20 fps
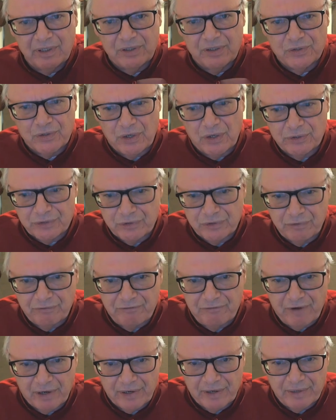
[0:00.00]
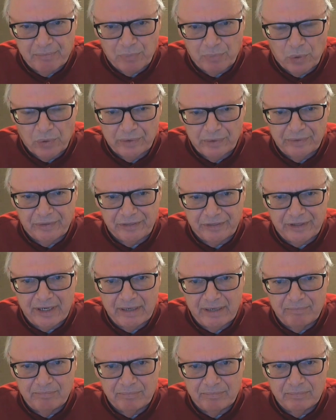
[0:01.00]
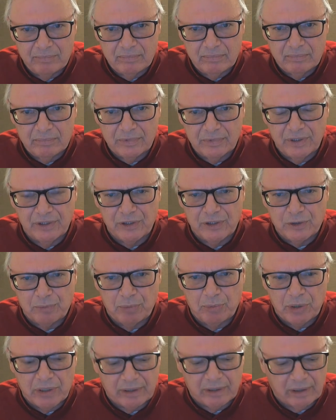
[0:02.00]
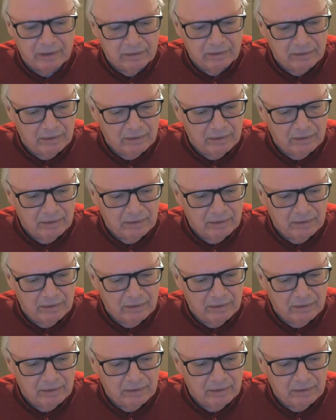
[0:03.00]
is also a very important theme to this book.